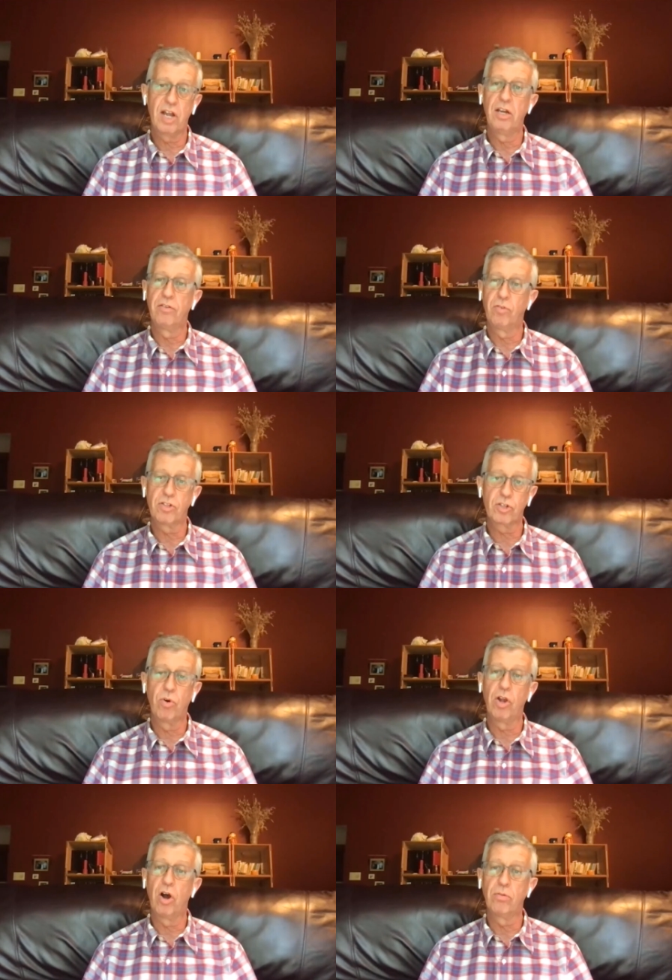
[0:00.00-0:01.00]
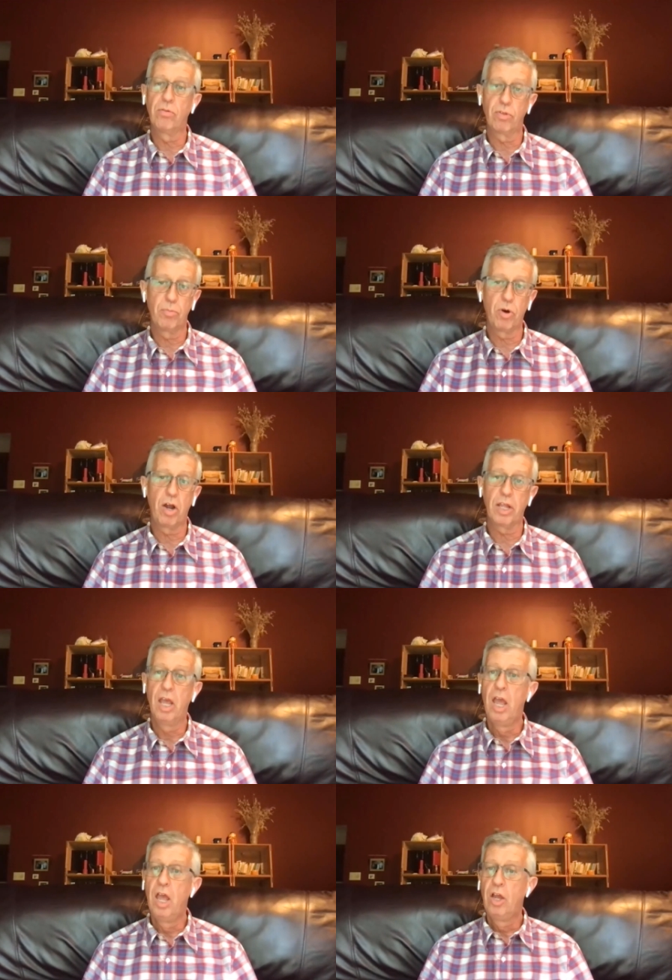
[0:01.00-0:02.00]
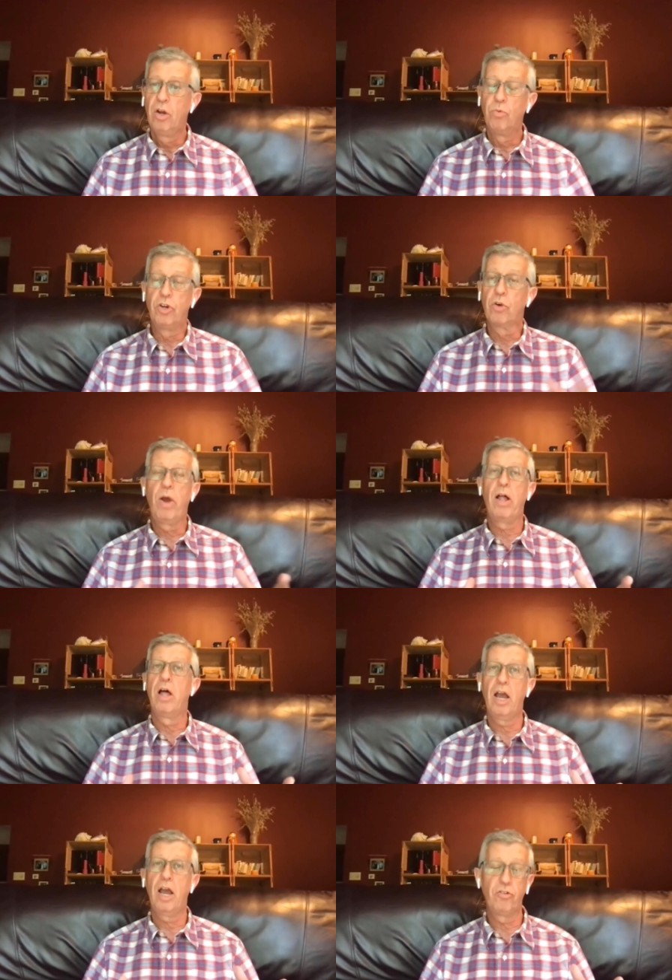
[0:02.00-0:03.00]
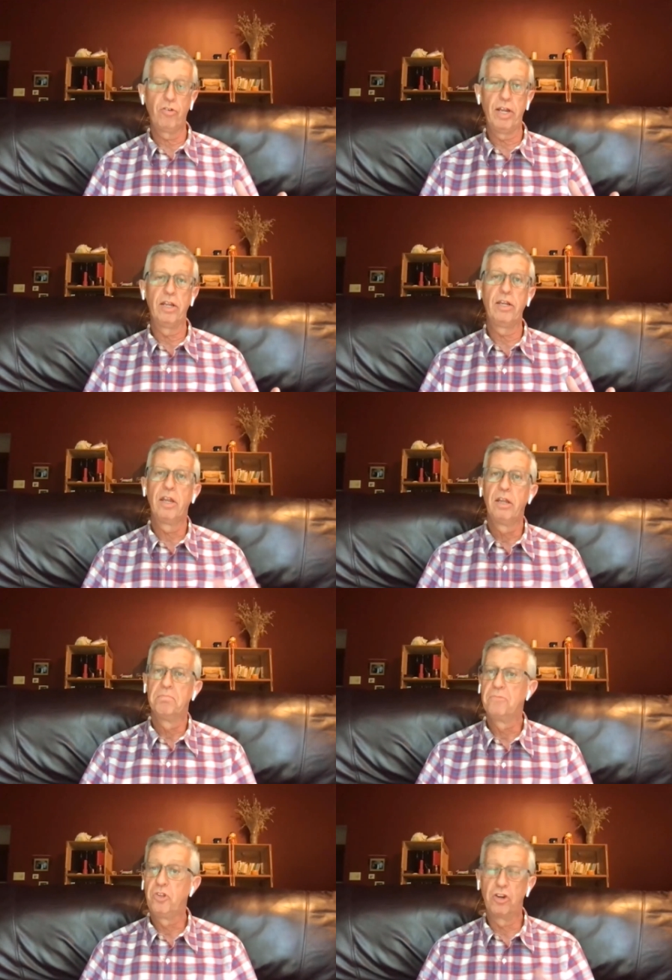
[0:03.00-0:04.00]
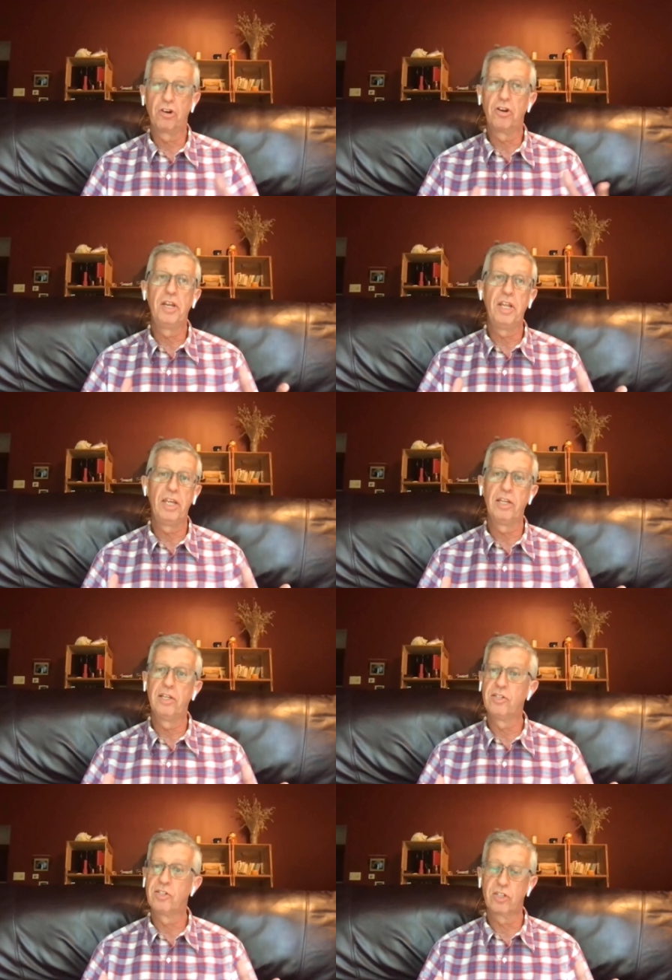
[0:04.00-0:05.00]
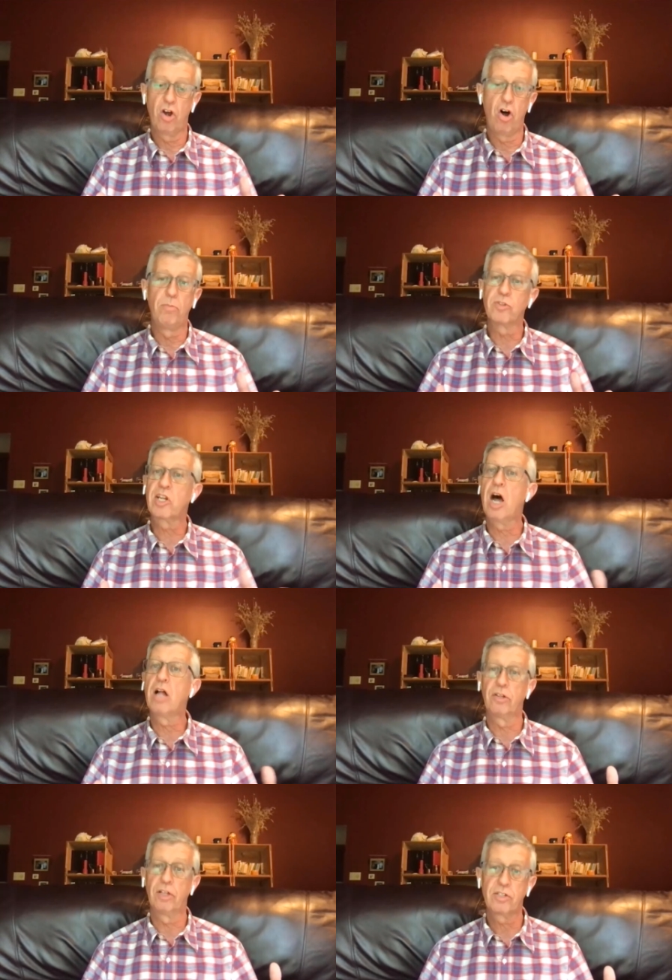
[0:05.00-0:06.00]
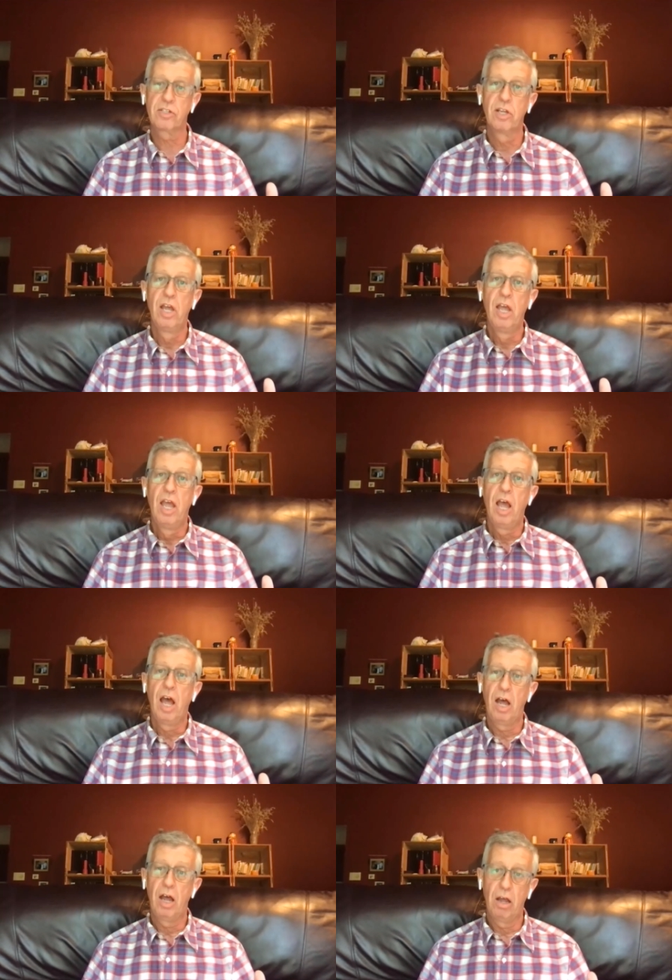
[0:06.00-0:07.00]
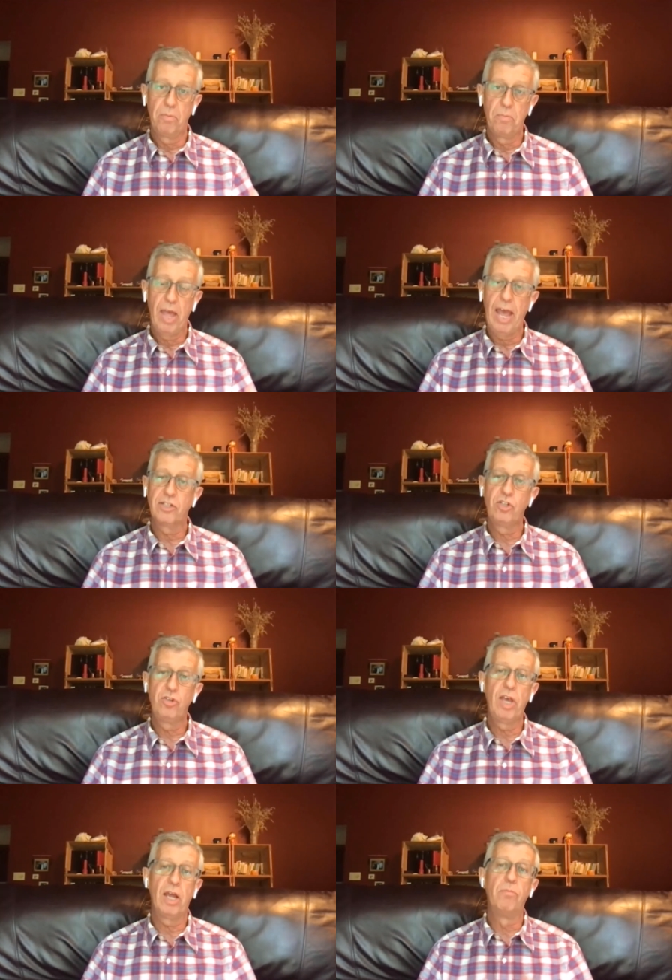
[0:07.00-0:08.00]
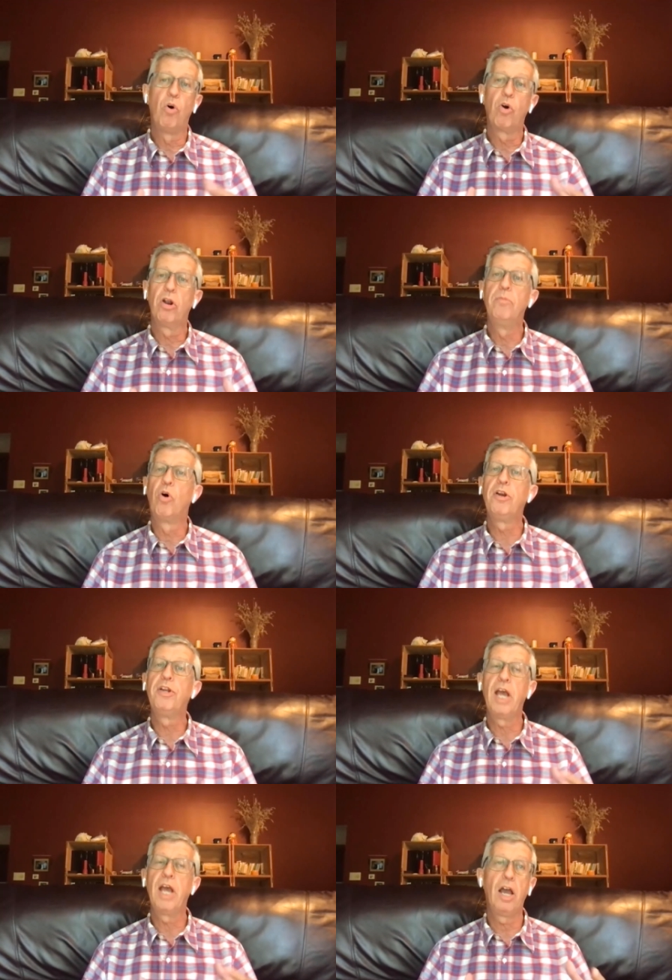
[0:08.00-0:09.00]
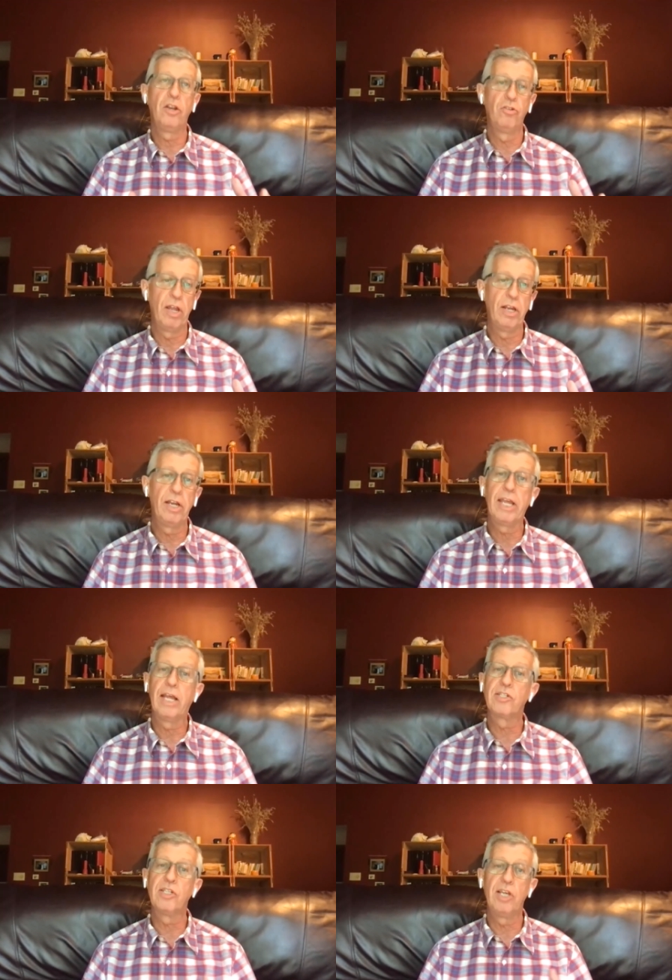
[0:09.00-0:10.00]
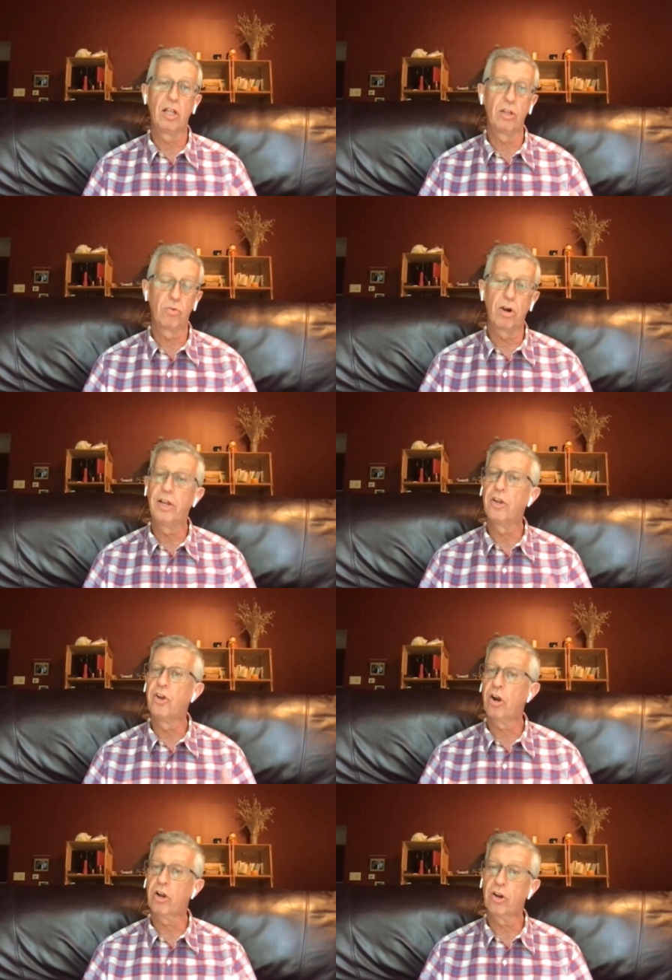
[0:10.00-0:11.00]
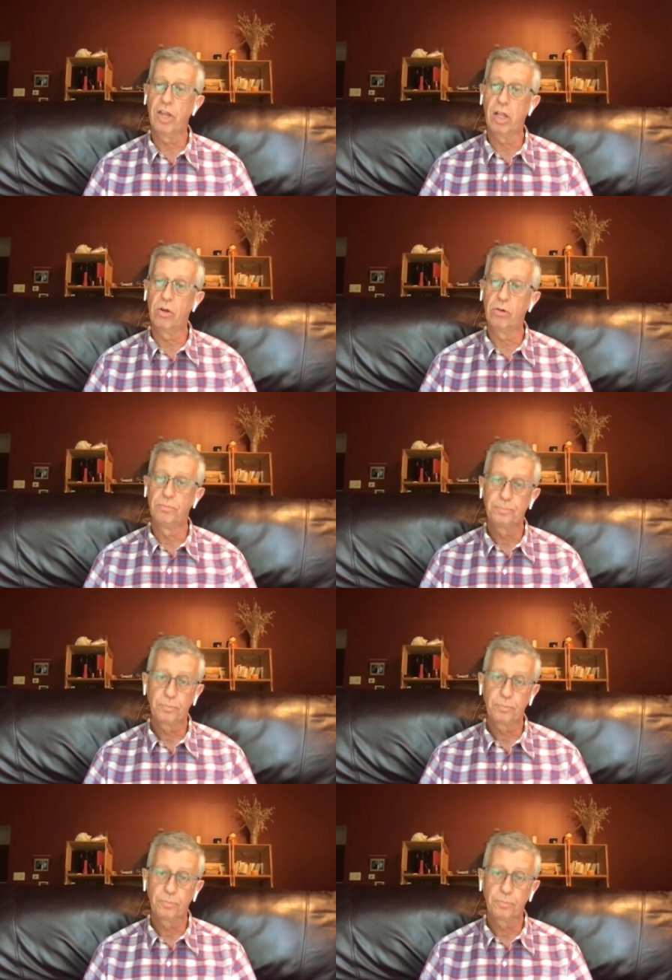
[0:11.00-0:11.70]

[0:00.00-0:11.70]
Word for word: sign of what's going on with the body. When you're well hydrated, urine is almost colorless. Um, as you get more and more dehydrated, it gets yellower and a darker yellow.